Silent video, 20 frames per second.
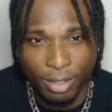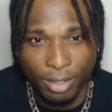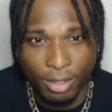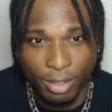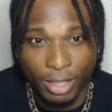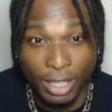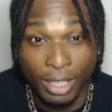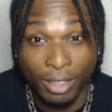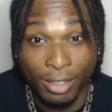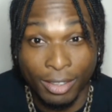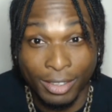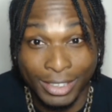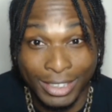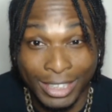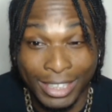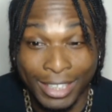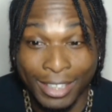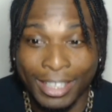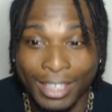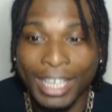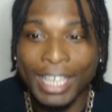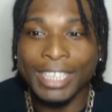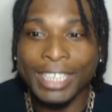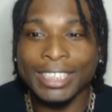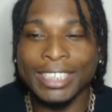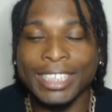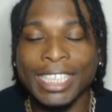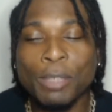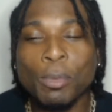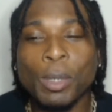Yeah. See
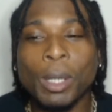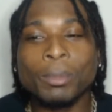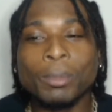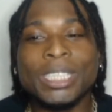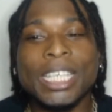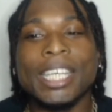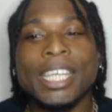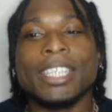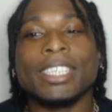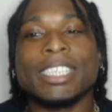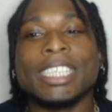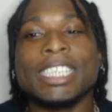what I'm saying?